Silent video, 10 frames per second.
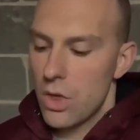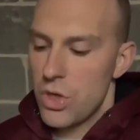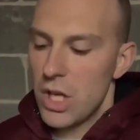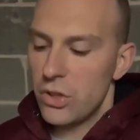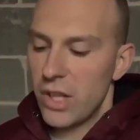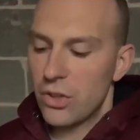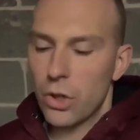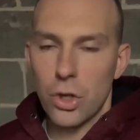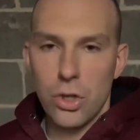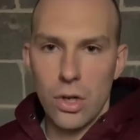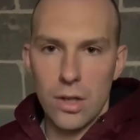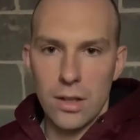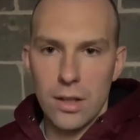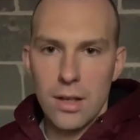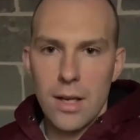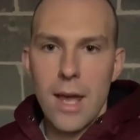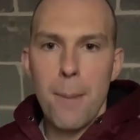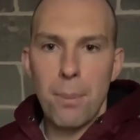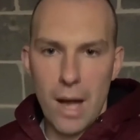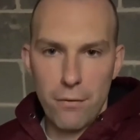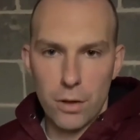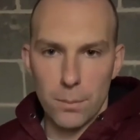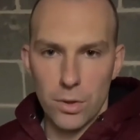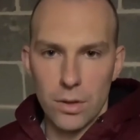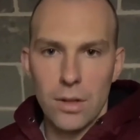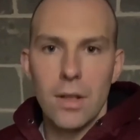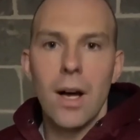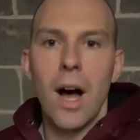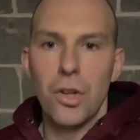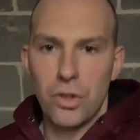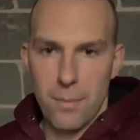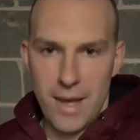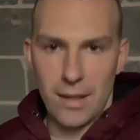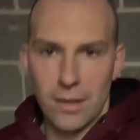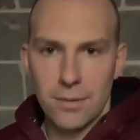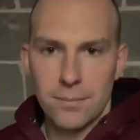These things are good and profitable unto men.